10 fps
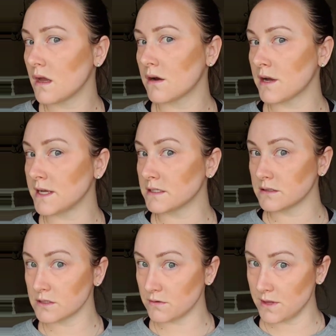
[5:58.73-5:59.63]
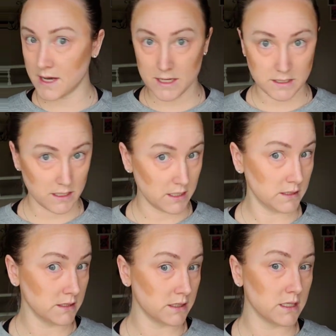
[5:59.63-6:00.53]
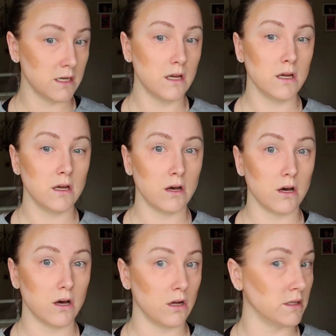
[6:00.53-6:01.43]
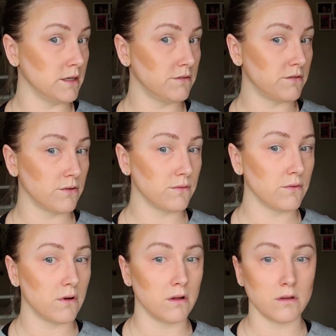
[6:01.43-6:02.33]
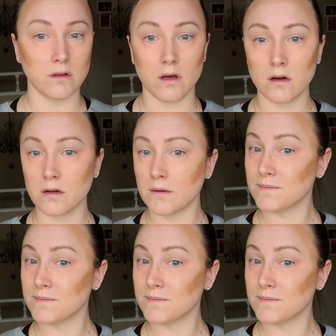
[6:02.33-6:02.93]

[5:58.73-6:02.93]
All right, so that is olive all along.